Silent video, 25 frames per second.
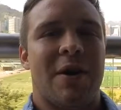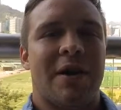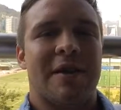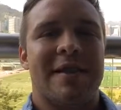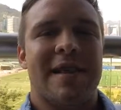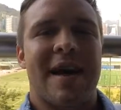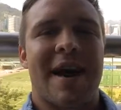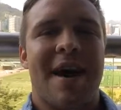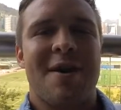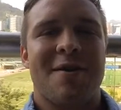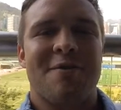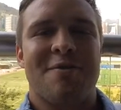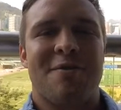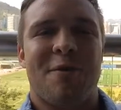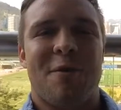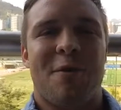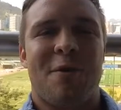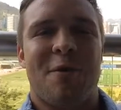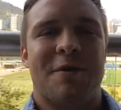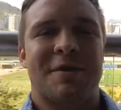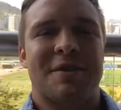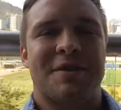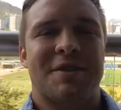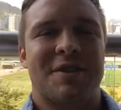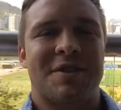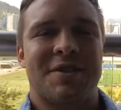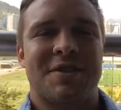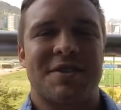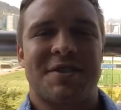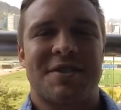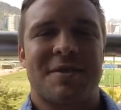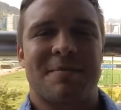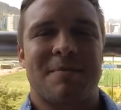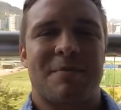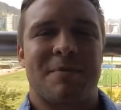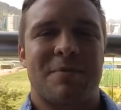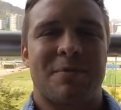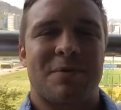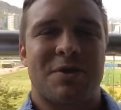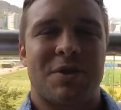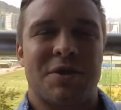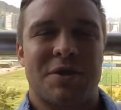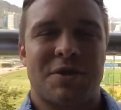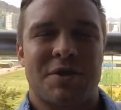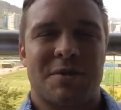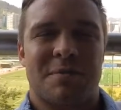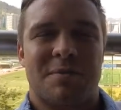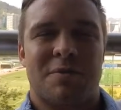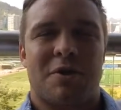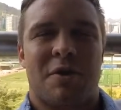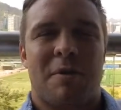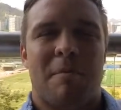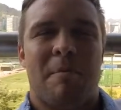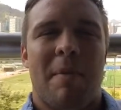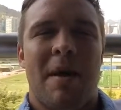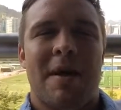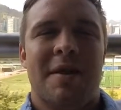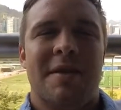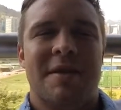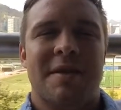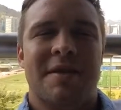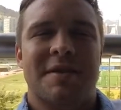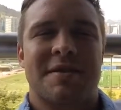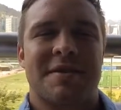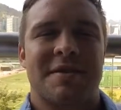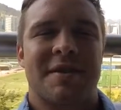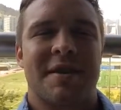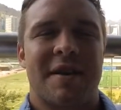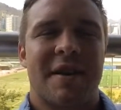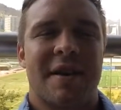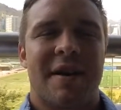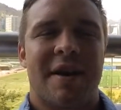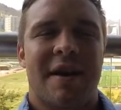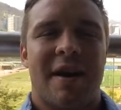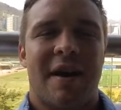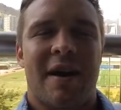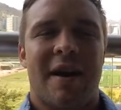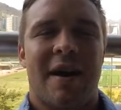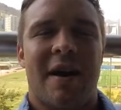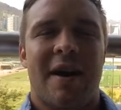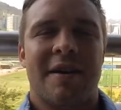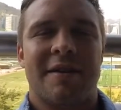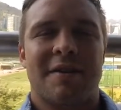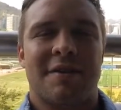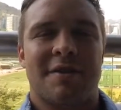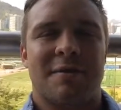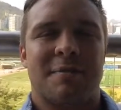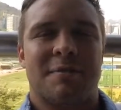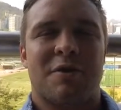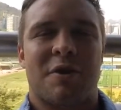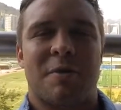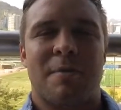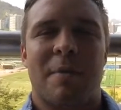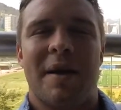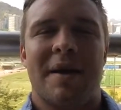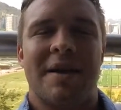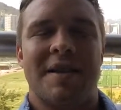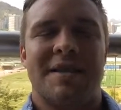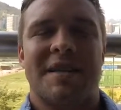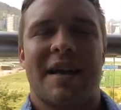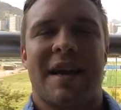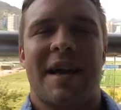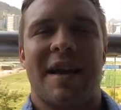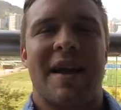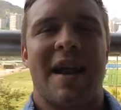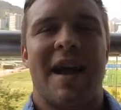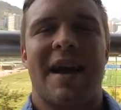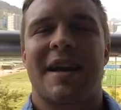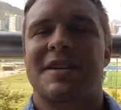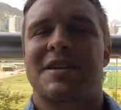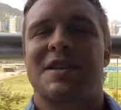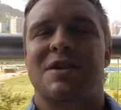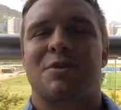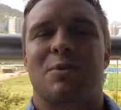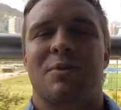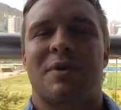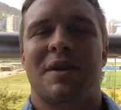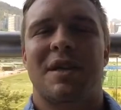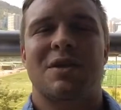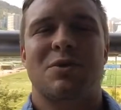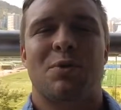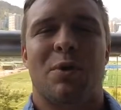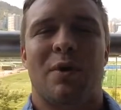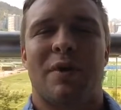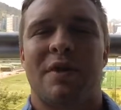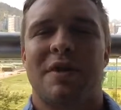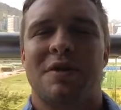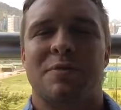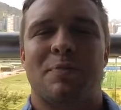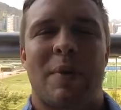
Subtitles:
allowed for just some tremendous connection with each one of these